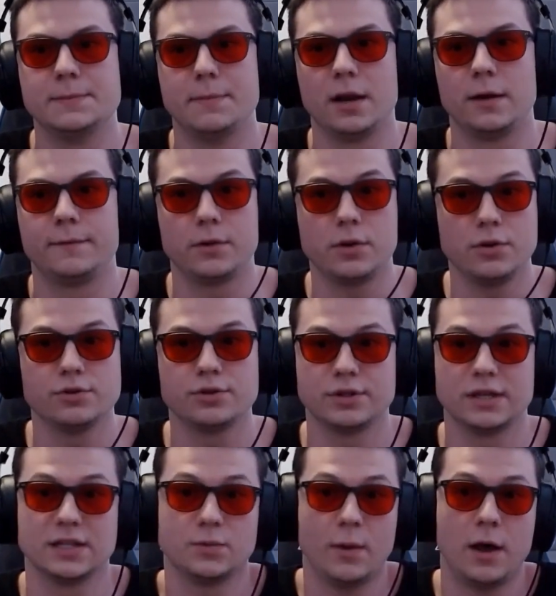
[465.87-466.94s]
It's better for
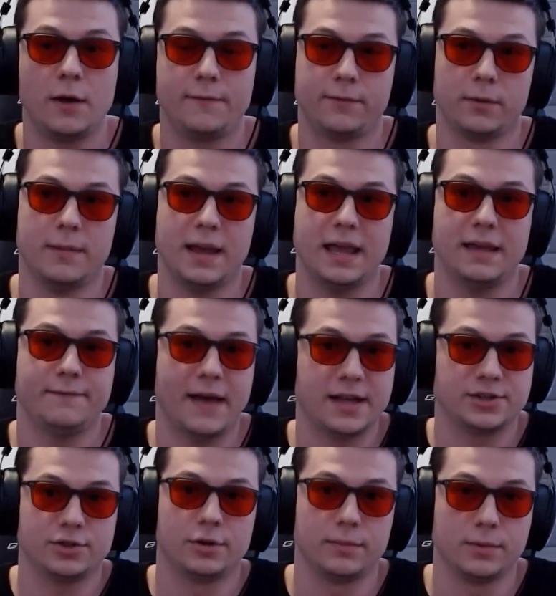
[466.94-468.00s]
users as well, from a
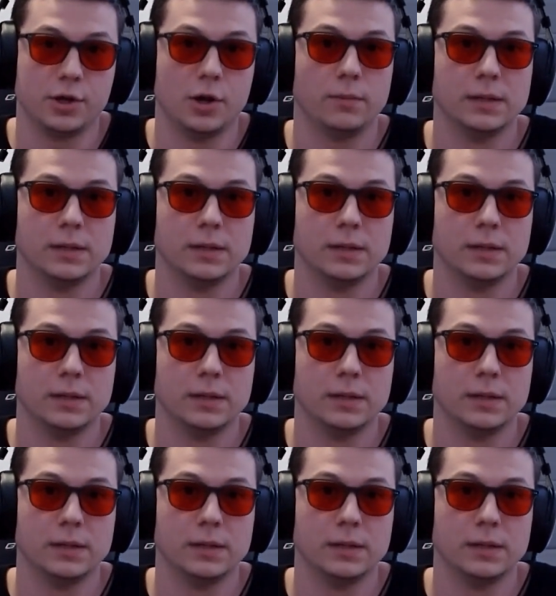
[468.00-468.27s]
faster,